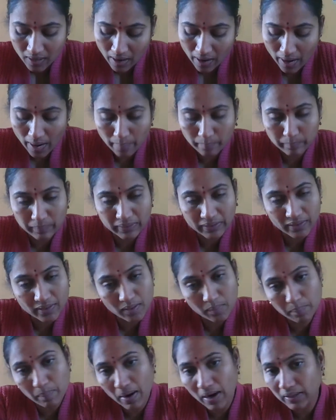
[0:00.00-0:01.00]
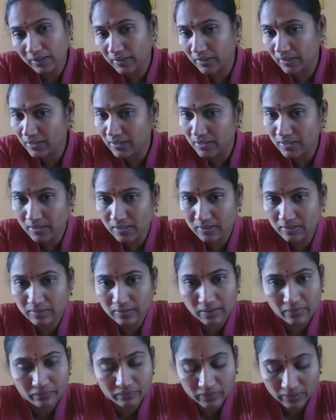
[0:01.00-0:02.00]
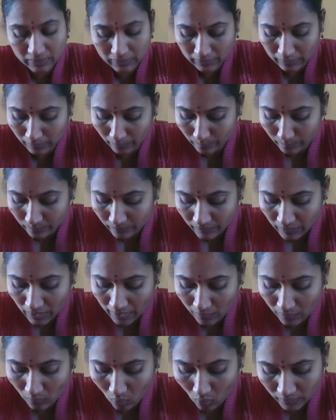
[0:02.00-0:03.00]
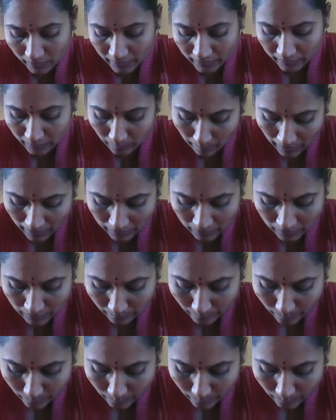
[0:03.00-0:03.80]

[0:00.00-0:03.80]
and mineral particles definitely, and organic matter.